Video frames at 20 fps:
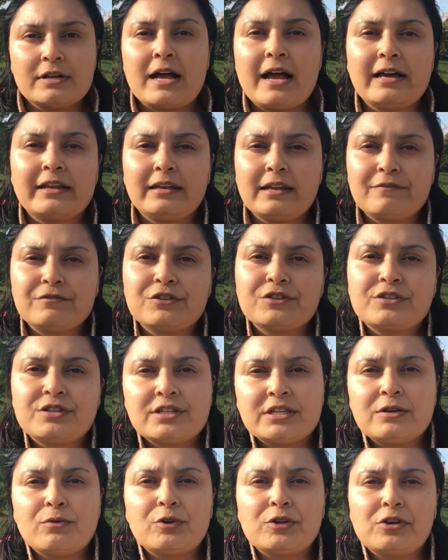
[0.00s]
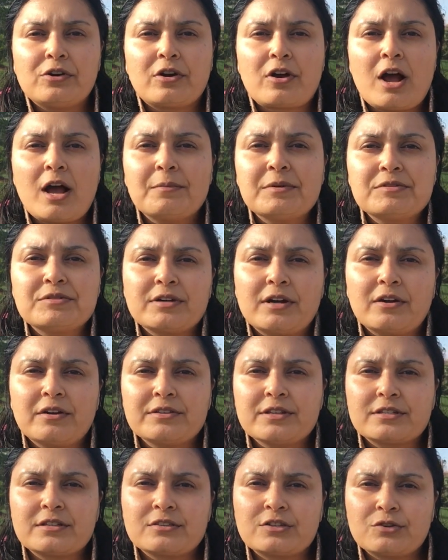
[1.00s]
I'd love to see what your comments are
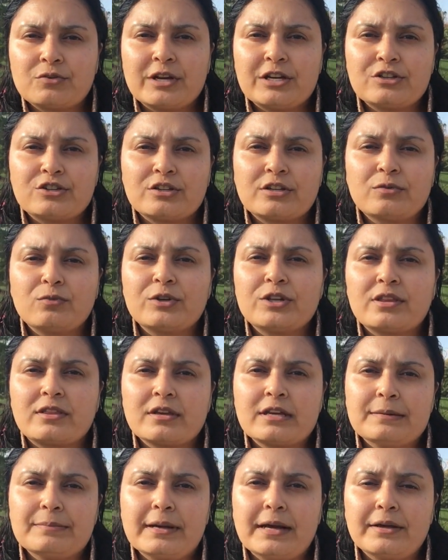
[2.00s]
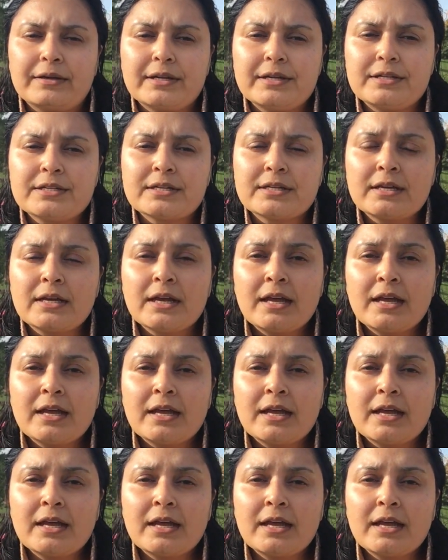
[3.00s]
on the situation and what you think about it.